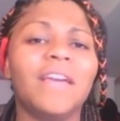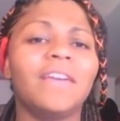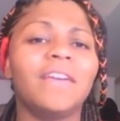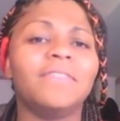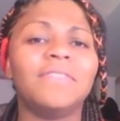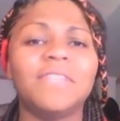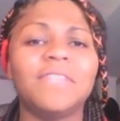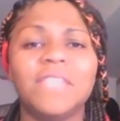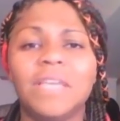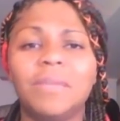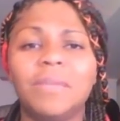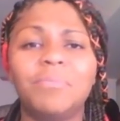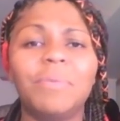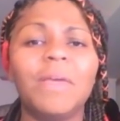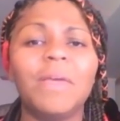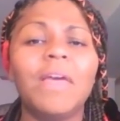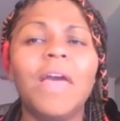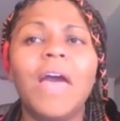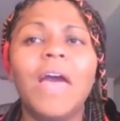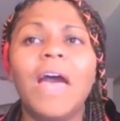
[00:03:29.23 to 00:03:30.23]
of deep
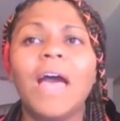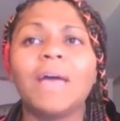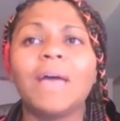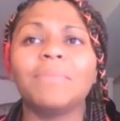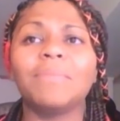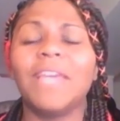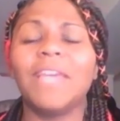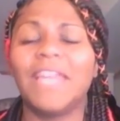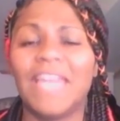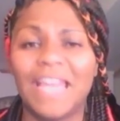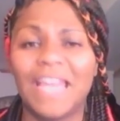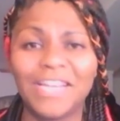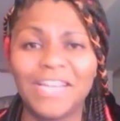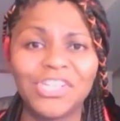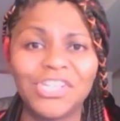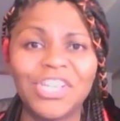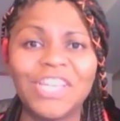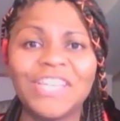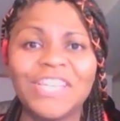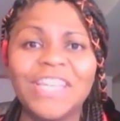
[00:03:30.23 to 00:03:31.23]
um,
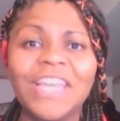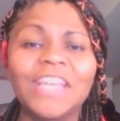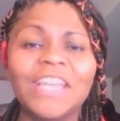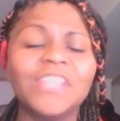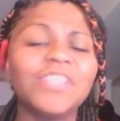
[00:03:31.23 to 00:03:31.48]
connection,